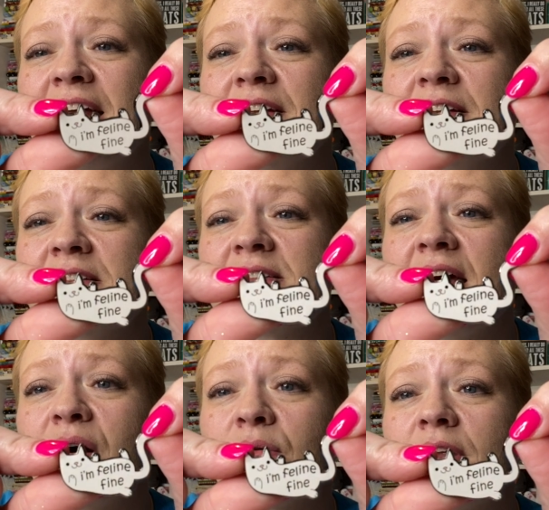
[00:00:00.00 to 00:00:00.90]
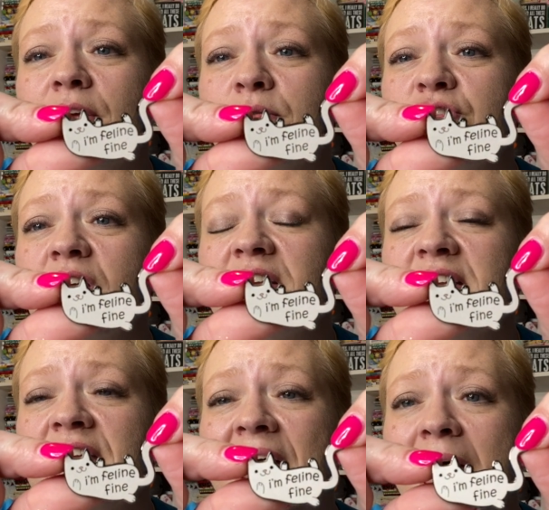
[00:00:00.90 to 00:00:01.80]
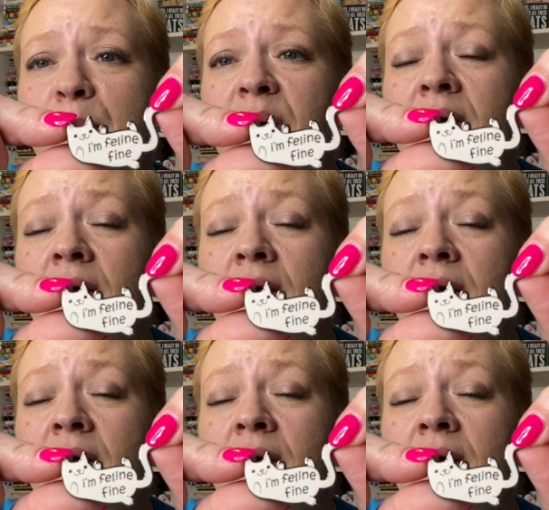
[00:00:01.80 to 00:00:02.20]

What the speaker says: and is now, you know, trying to nap.